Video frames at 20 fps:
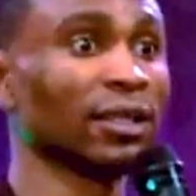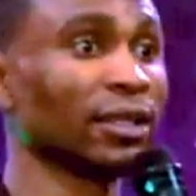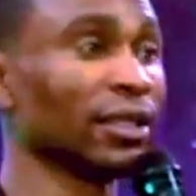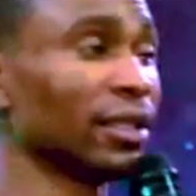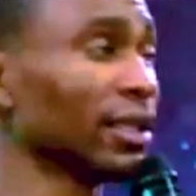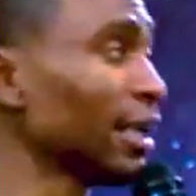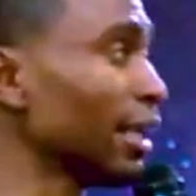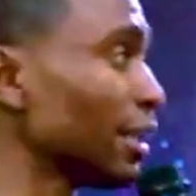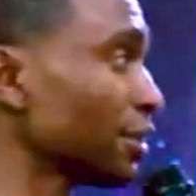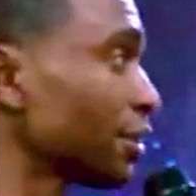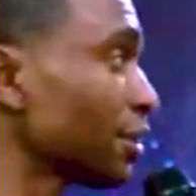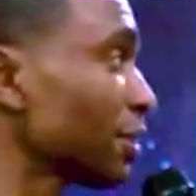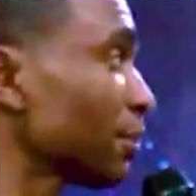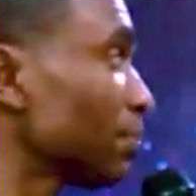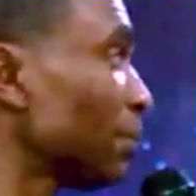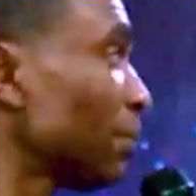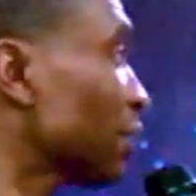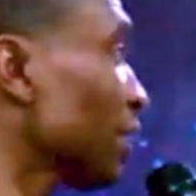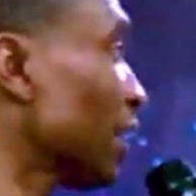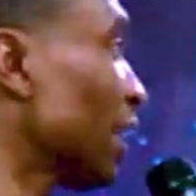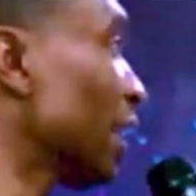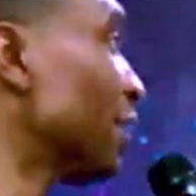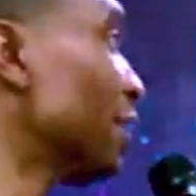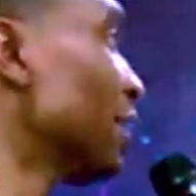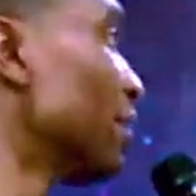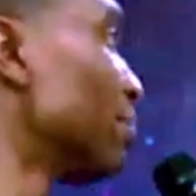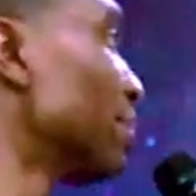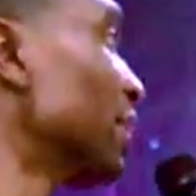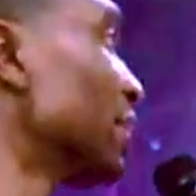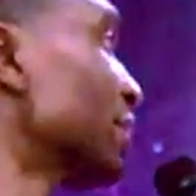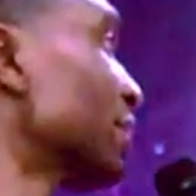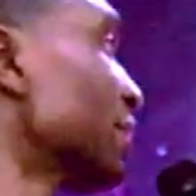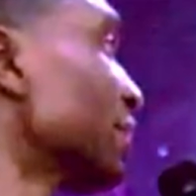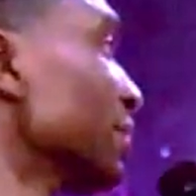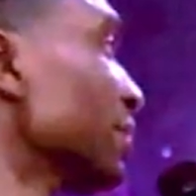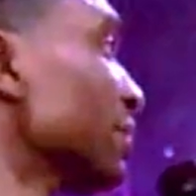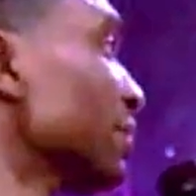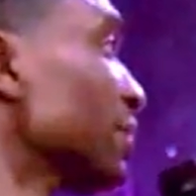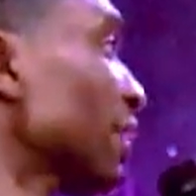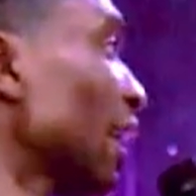Yes. Pastor Henry, please.
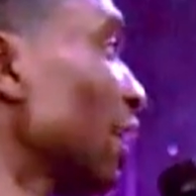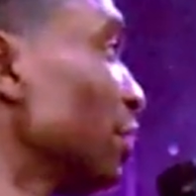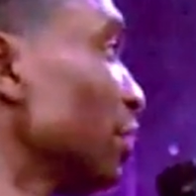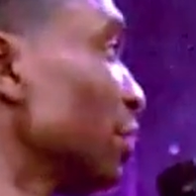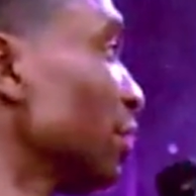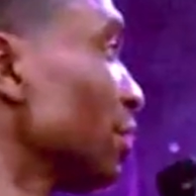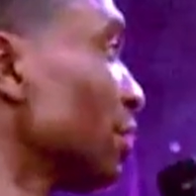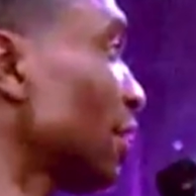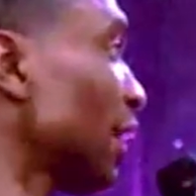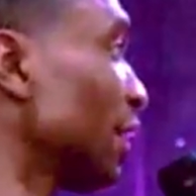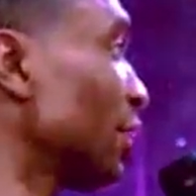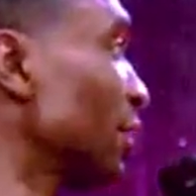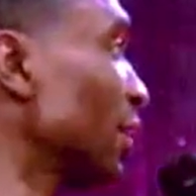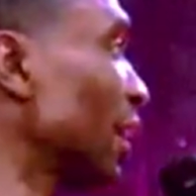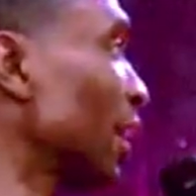Can you